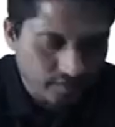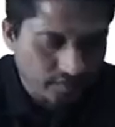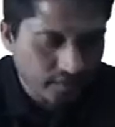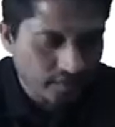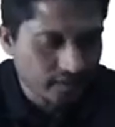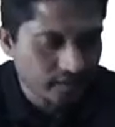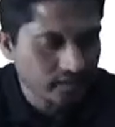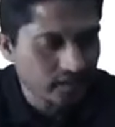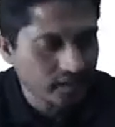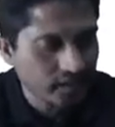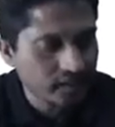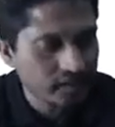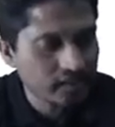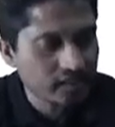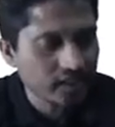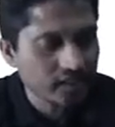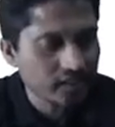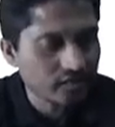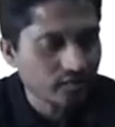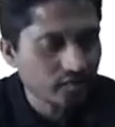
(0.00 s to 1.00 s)
N
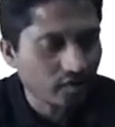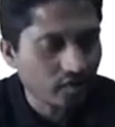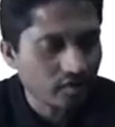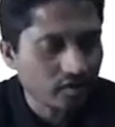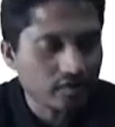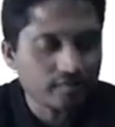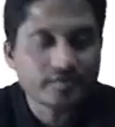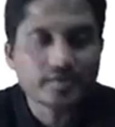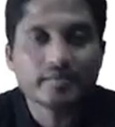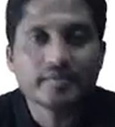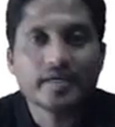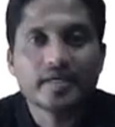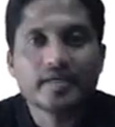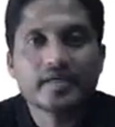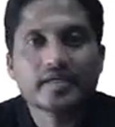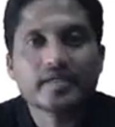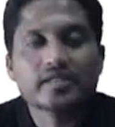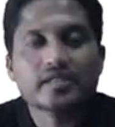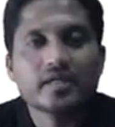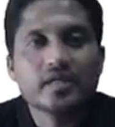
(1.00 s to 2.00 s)
stands for order of the
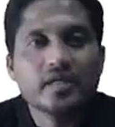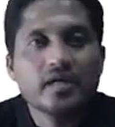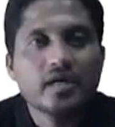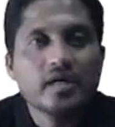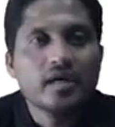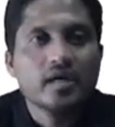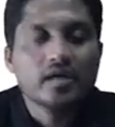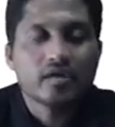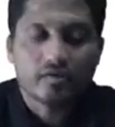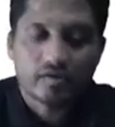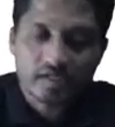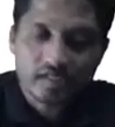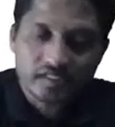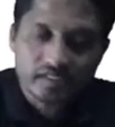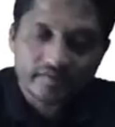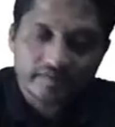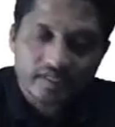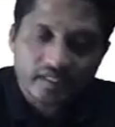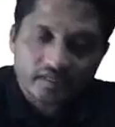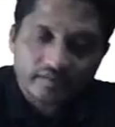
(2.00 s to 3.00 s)
matrix. Now it is
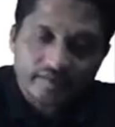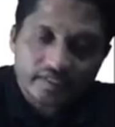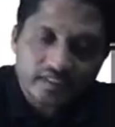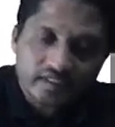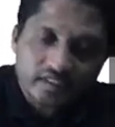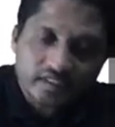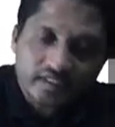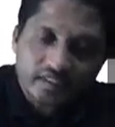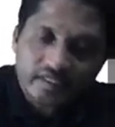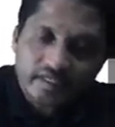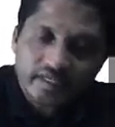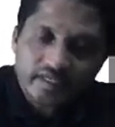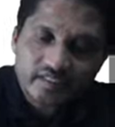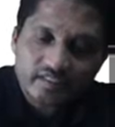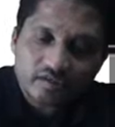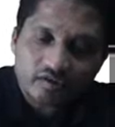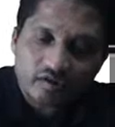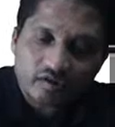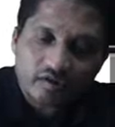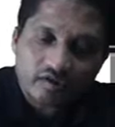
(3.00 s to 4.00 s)
given the question that A
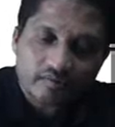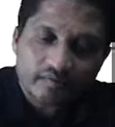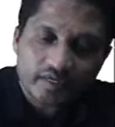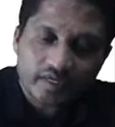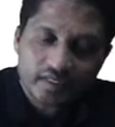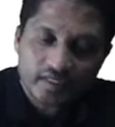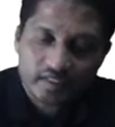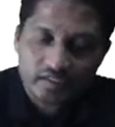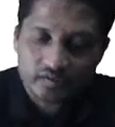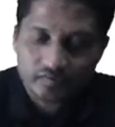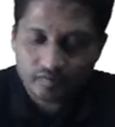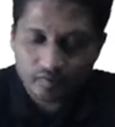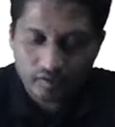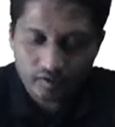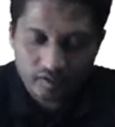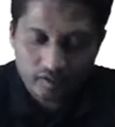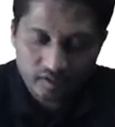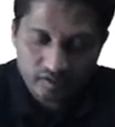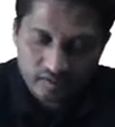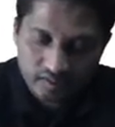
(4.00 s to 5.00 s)
is a matrix of
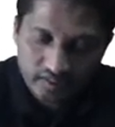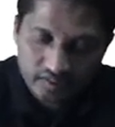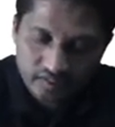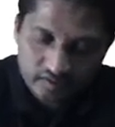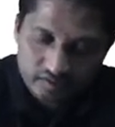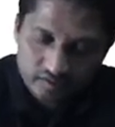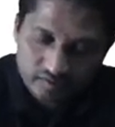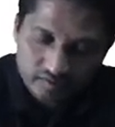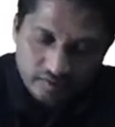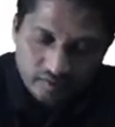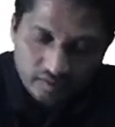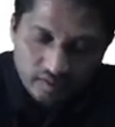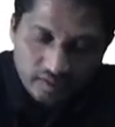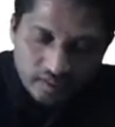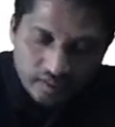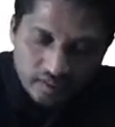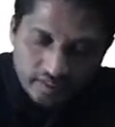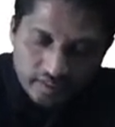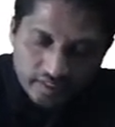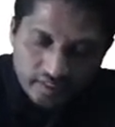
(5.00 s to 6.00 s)
order 3. So
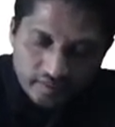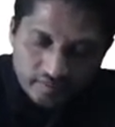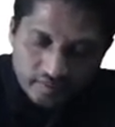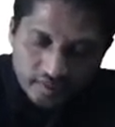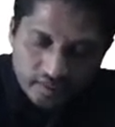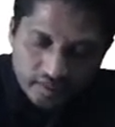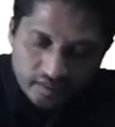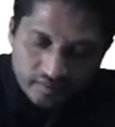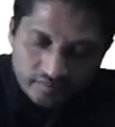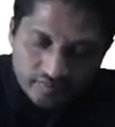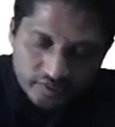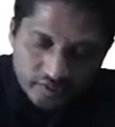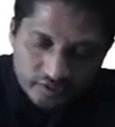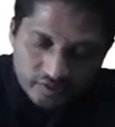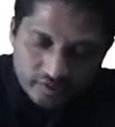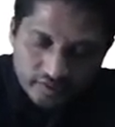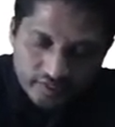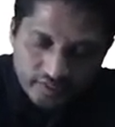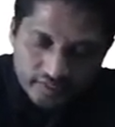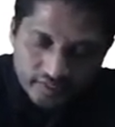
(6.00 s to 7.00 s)
determinant of
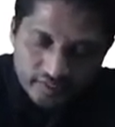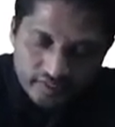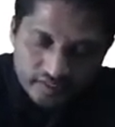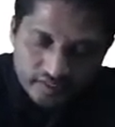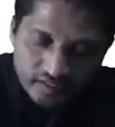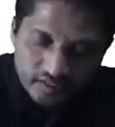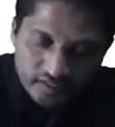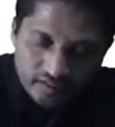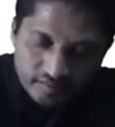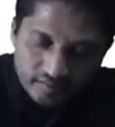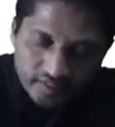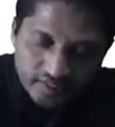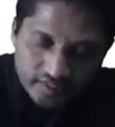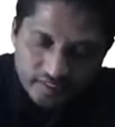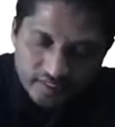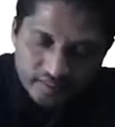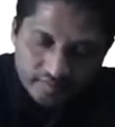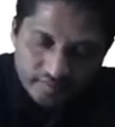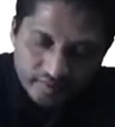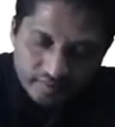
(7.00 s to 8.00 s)
adjoint A is
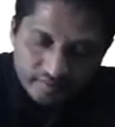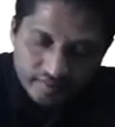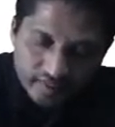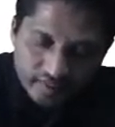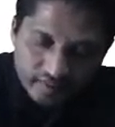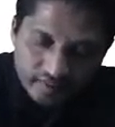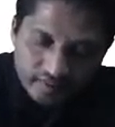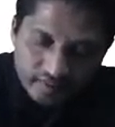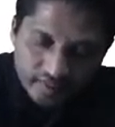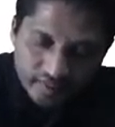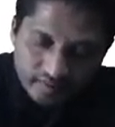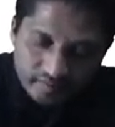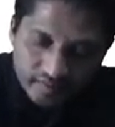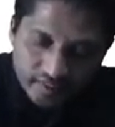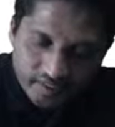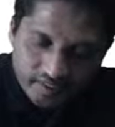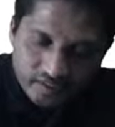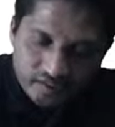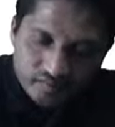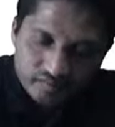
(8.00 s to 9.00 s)
determinant A power n
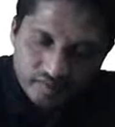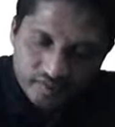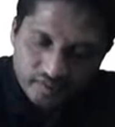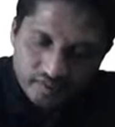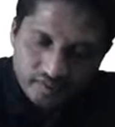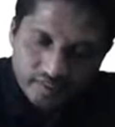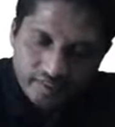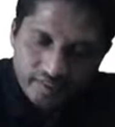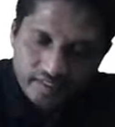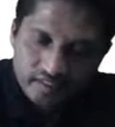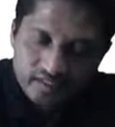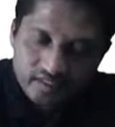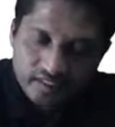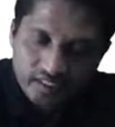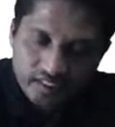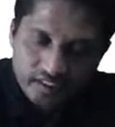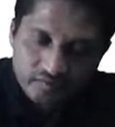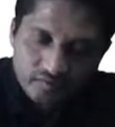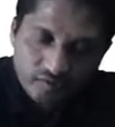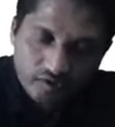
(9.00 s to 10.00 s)
minus 1. N
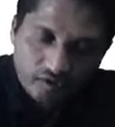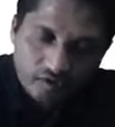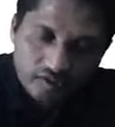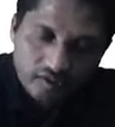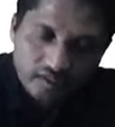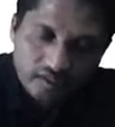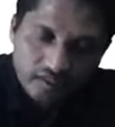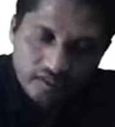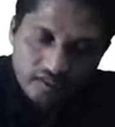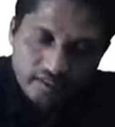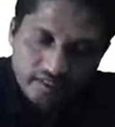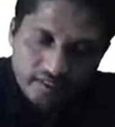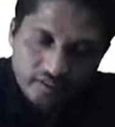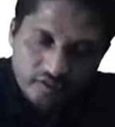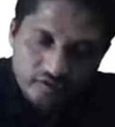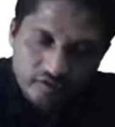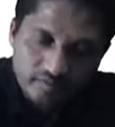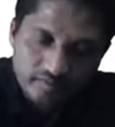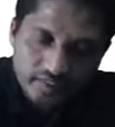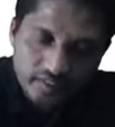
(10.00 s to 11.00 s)
stands for order,
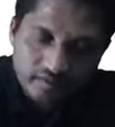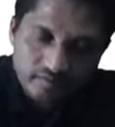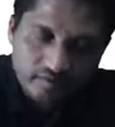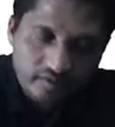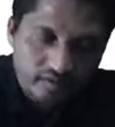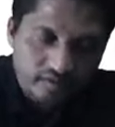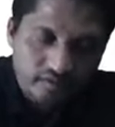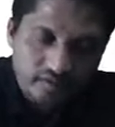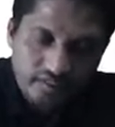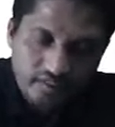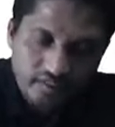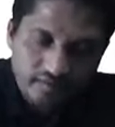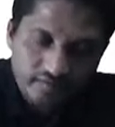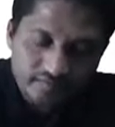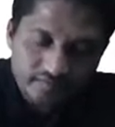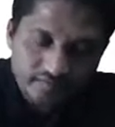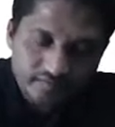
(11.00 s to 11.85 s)
n should be equal to 3.